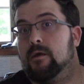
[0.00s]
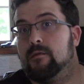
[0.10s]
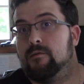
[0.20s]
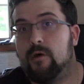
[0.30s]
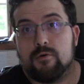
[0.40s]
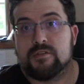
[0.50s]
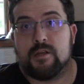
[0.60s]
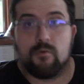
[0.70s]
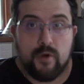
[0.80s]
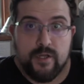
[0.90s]
Those
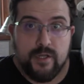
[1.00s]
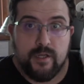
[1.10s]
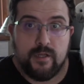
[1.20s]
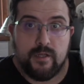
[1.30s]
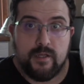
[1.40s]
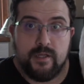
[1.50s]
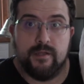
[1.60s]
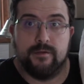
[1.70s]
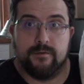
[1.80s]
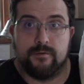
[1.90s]
that are working
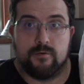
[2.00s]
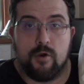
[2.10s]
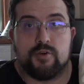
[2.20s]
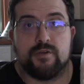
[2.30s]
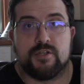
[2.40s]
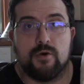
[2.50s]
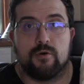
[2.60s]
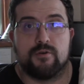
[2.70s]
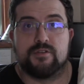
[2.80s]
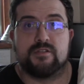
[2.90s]
in grocery
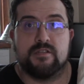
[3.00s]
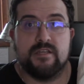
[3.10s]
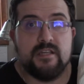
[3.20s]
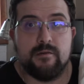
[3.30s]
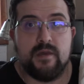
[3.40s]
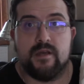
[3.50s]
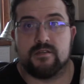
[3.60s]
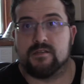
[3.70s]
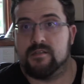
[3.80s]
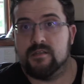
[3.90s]
stores, the
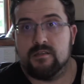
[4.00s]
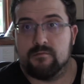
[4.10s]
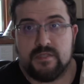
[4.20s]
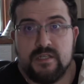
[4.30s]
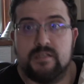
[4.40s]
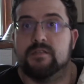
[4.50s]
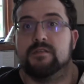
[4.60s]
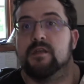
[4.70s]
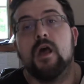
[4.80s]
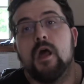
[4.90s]
EMS, the
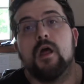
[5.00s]
EMTs,